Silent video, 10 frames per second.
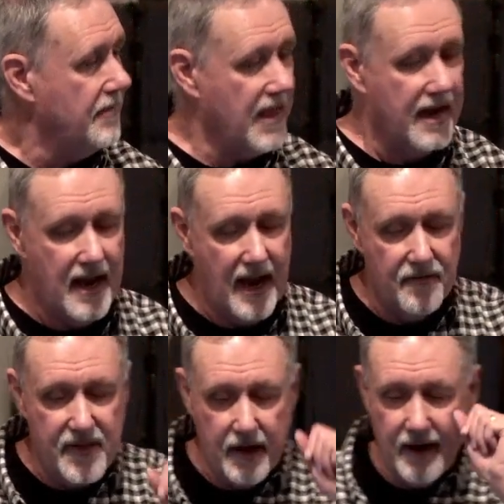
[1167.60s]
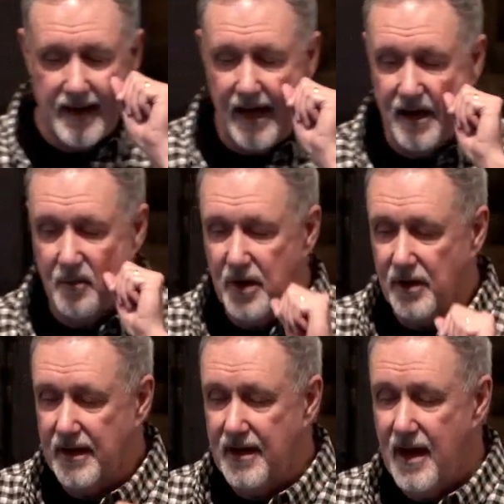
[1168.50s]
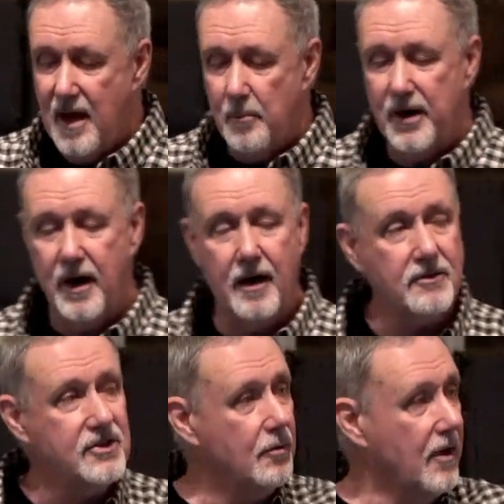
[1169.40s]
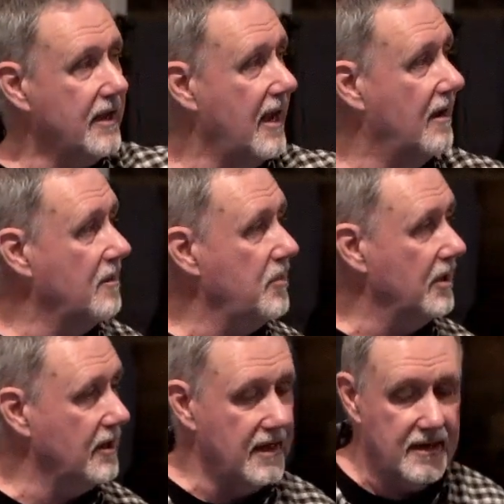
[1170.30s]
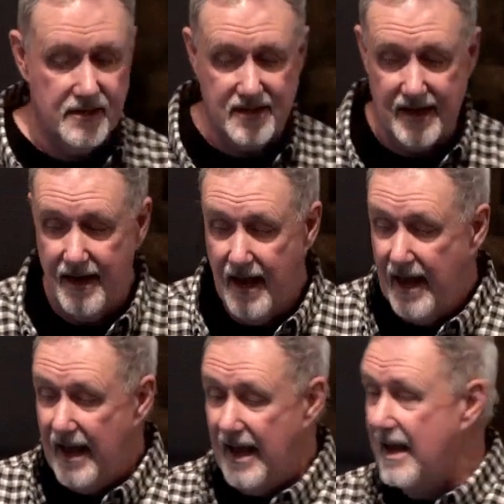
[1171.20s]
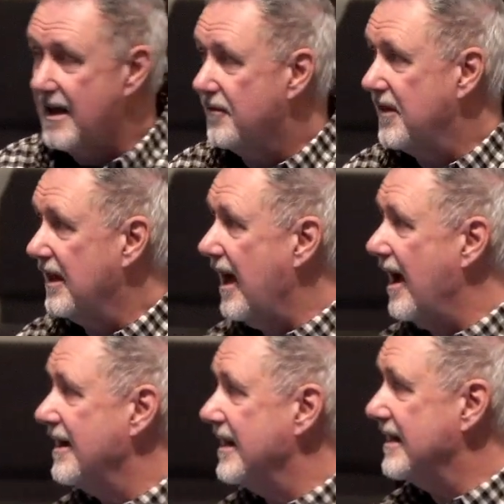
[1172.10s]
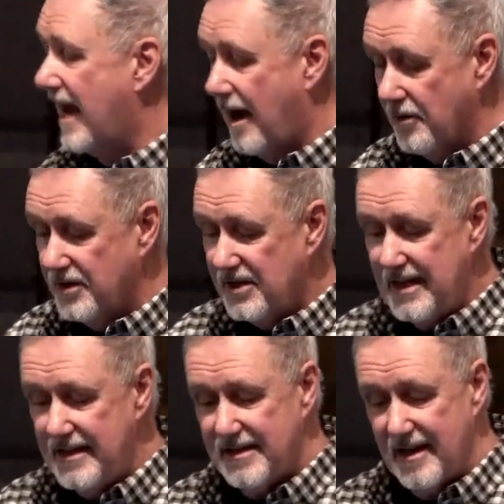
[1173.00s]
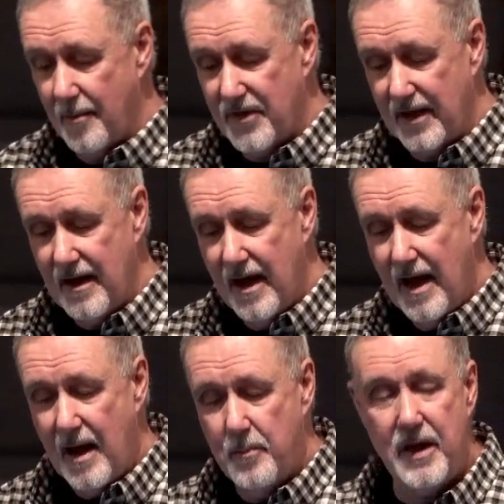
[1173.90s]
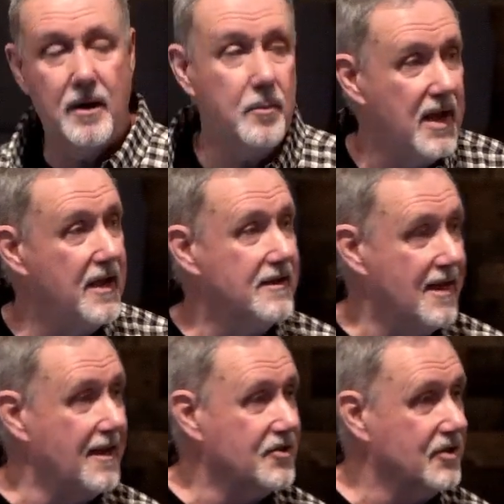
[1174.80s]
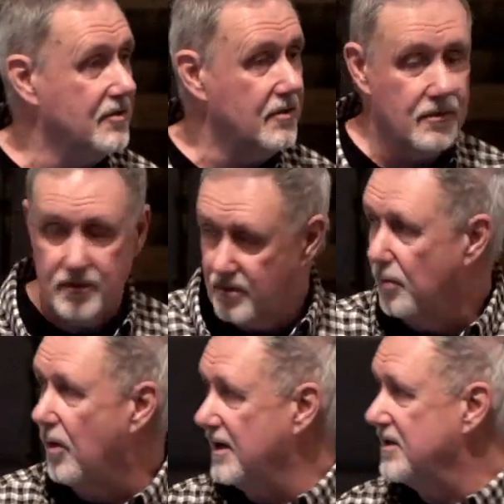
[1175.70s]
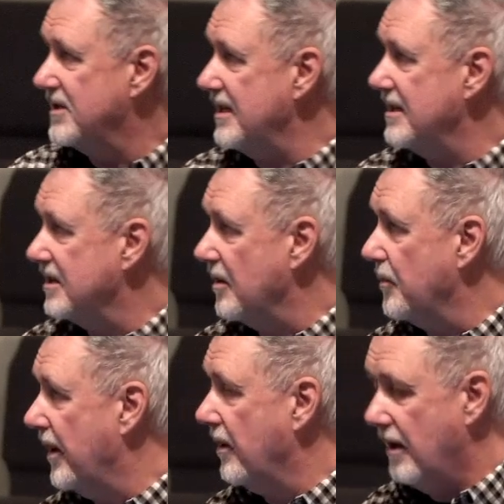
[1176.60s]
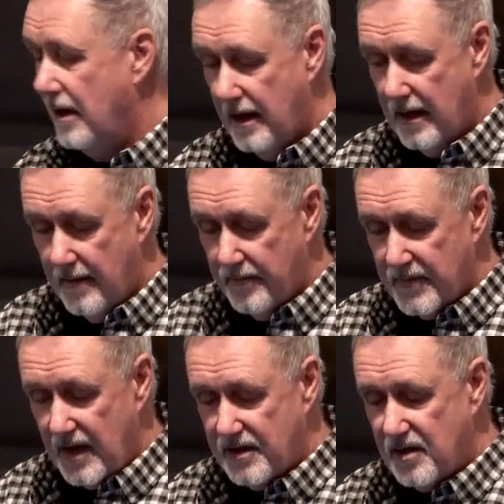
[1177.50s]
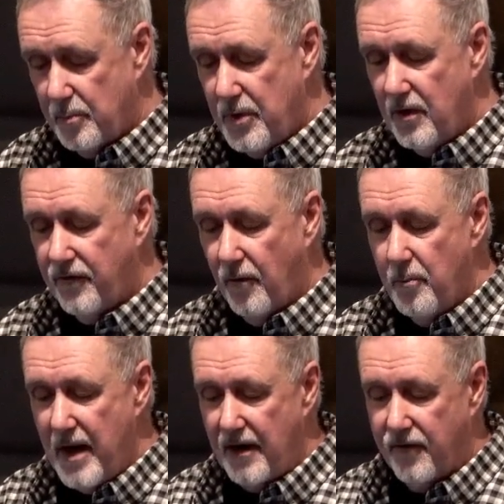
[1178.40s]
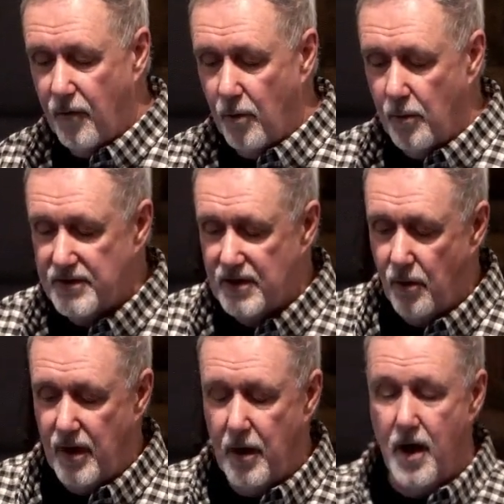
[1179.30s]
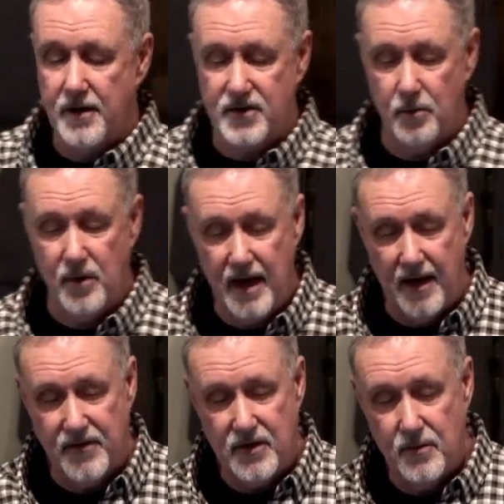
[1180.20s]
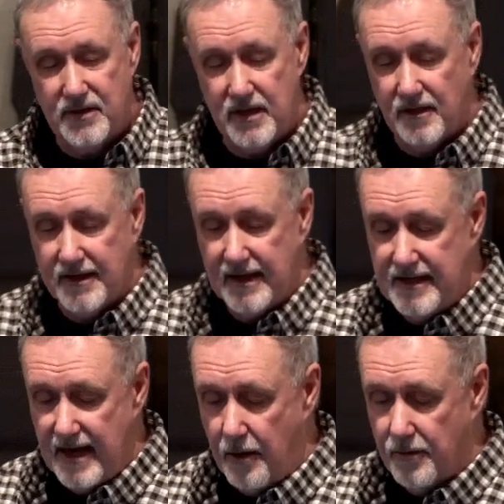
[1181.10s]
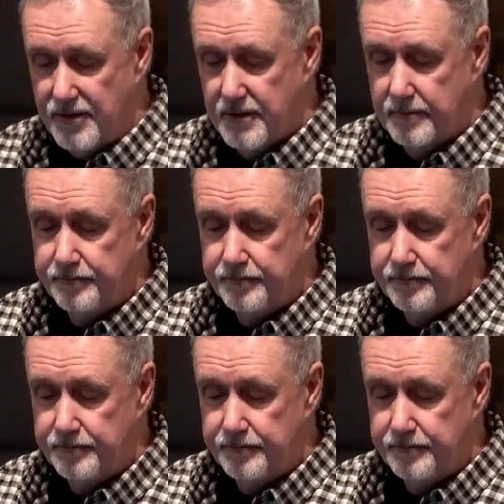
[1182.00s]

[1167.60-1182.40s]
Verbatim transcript: they have their accountability, but also accountability to say, hey, if the guy in the tower sees something, I better pay attention to what he sees up there it's a beautiful metaphor what's going on. So we have the utility towers,